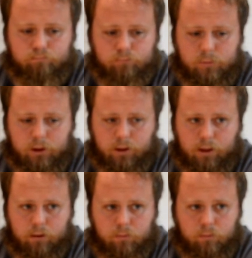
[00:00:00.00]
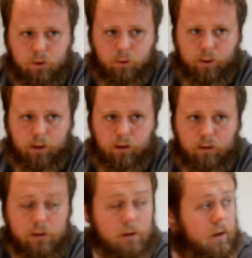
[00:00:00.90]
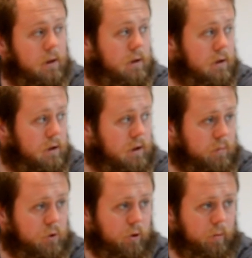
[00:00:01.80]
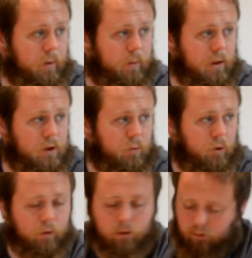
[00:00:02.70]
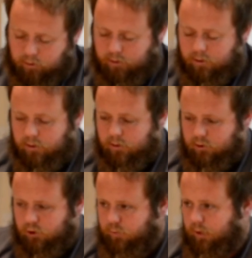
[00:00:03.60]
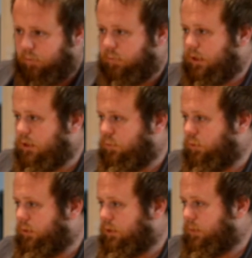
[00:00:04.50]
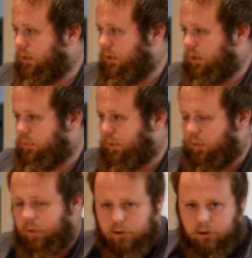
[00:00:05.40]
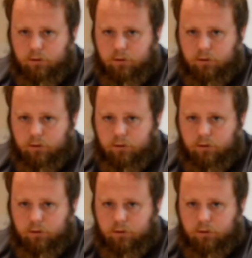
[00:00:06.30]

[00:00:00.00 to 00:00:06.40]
So yeah, I'm sure there'll be plenty more excuse me, plenty more experimenting